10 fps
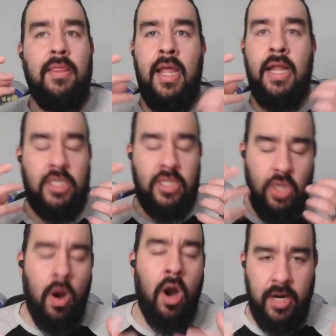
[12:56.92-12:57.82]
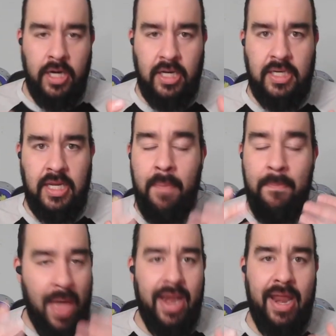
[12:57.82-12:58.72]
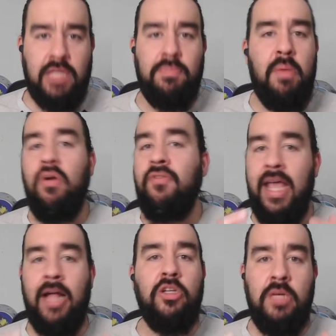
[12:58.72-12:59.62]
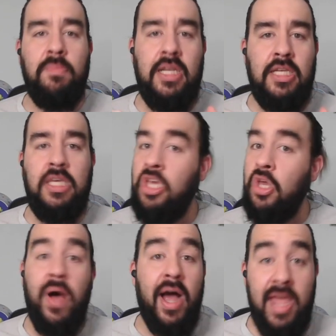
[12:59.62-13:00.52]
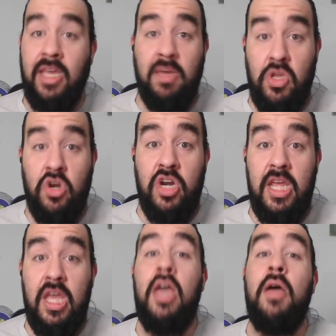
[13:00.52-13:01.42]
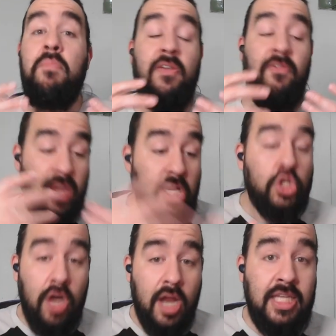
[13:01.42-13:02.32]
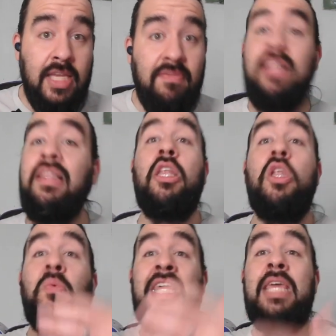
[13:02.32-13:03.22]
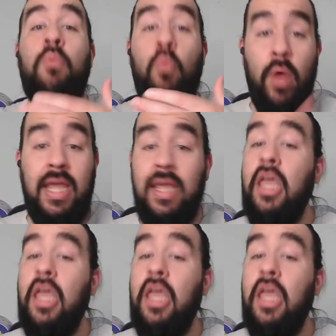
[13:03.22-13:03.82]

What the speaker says: It's so heartening to see a badass member of the LGBTQIA community be featured on TV, let alone keep winning.